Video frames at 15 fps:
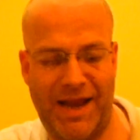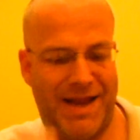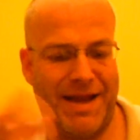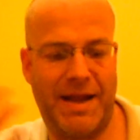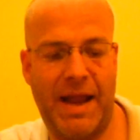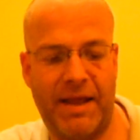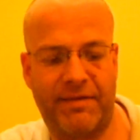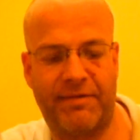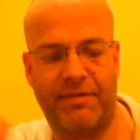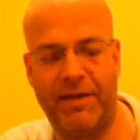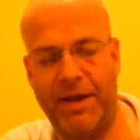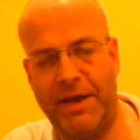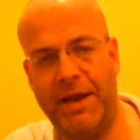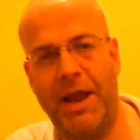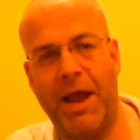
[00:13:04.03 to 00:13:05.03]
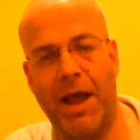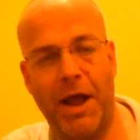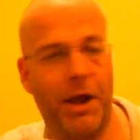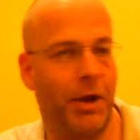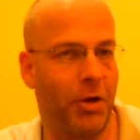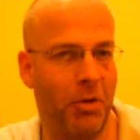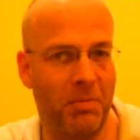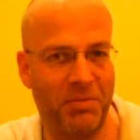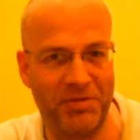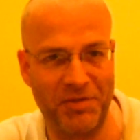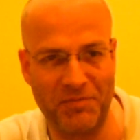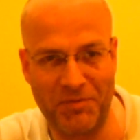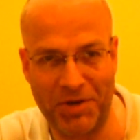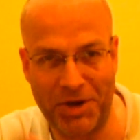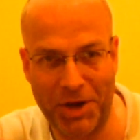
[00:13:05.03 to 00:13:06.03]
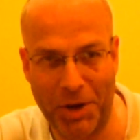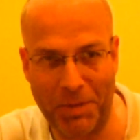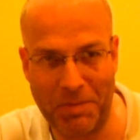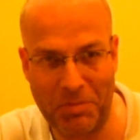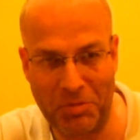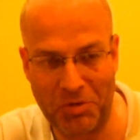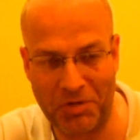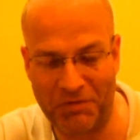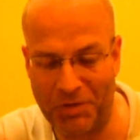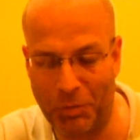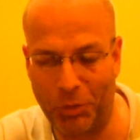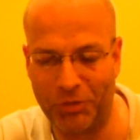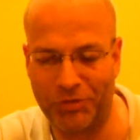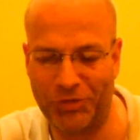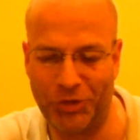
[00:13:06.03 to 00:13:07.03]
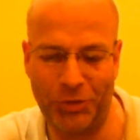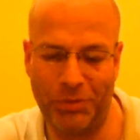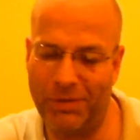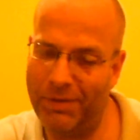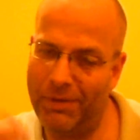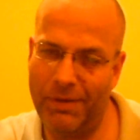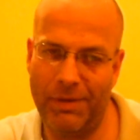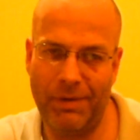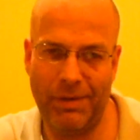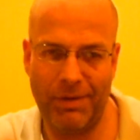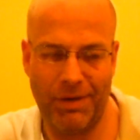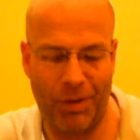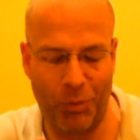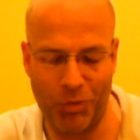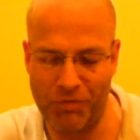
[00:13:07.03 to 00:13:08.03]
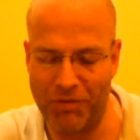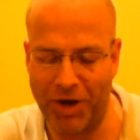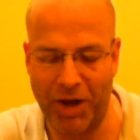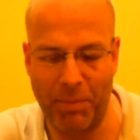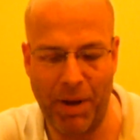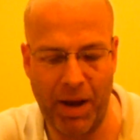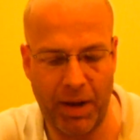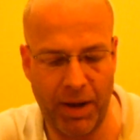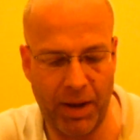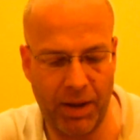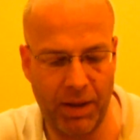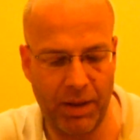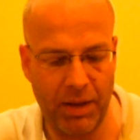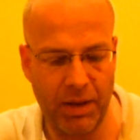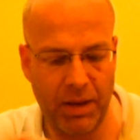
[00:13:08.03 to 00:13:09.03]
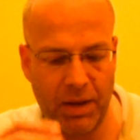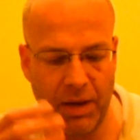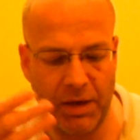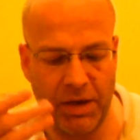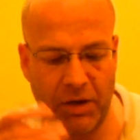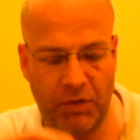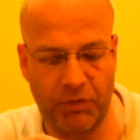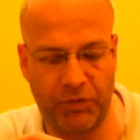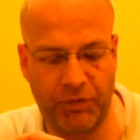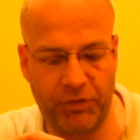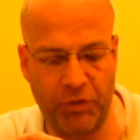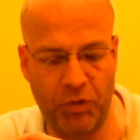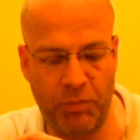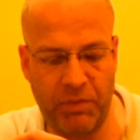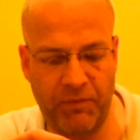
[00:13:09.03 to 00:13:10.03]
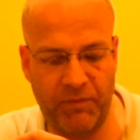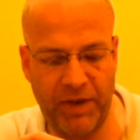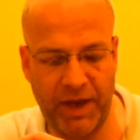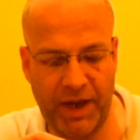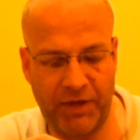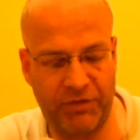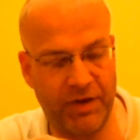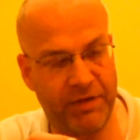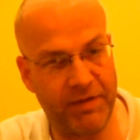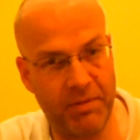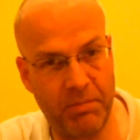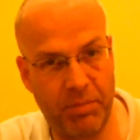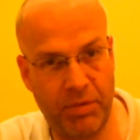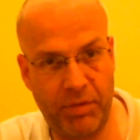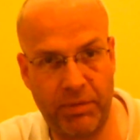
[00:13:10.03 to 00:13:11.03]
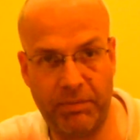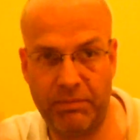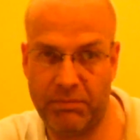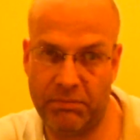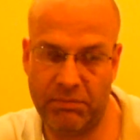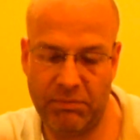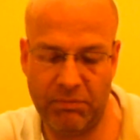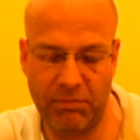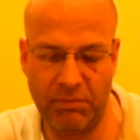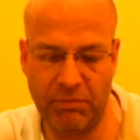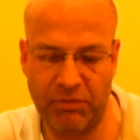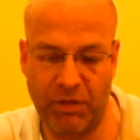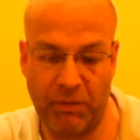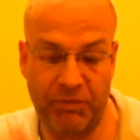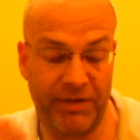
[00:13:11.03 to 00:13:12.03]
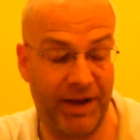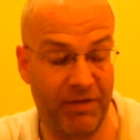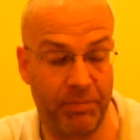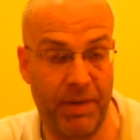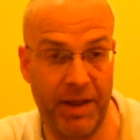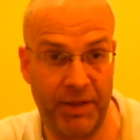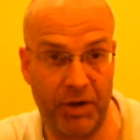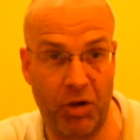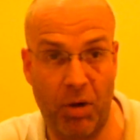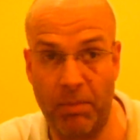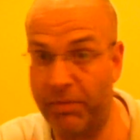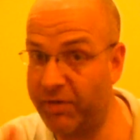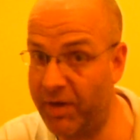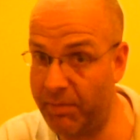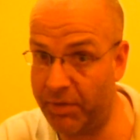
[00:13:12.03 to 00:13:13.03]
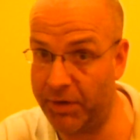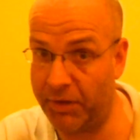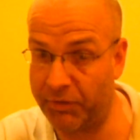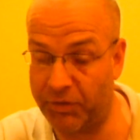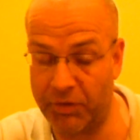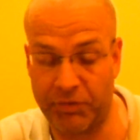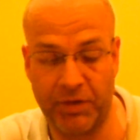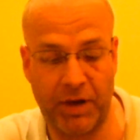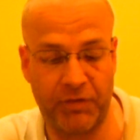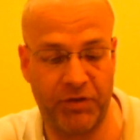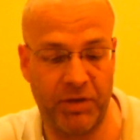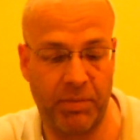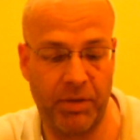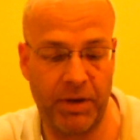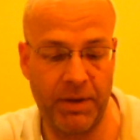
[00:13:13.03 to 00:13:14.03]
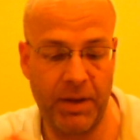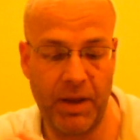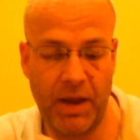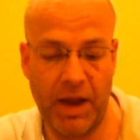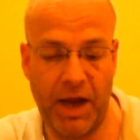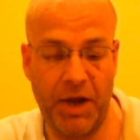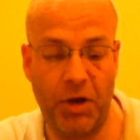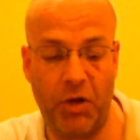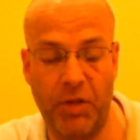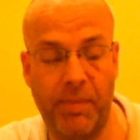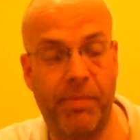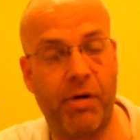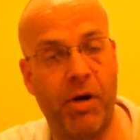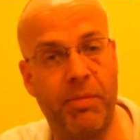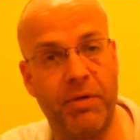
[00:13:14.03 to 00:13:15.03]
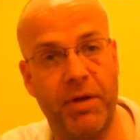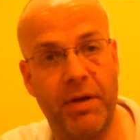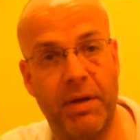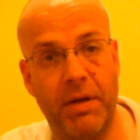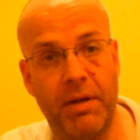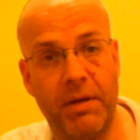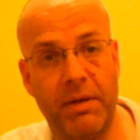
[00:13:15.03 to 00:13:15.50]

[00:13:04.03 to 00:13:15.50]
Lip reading: a nasty composite video input if you want to. I wouldn't recommend that. You've got Super VHS input, so obviously that's better than composite but not as good as RGB, and you've got the appropriate